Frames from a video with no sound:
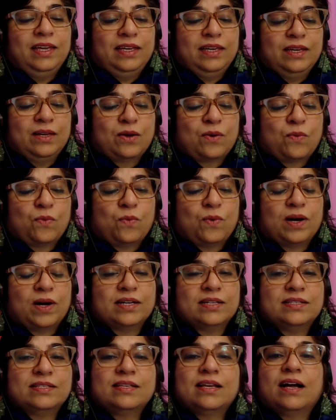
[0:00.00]
He
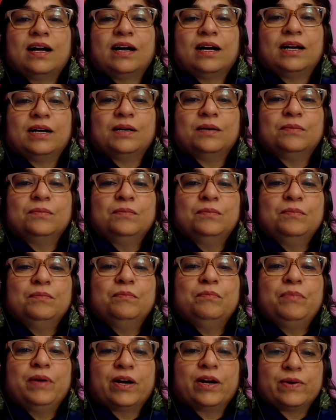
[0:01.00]
was a
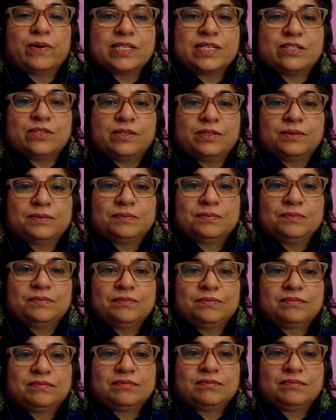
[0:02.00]
barrister.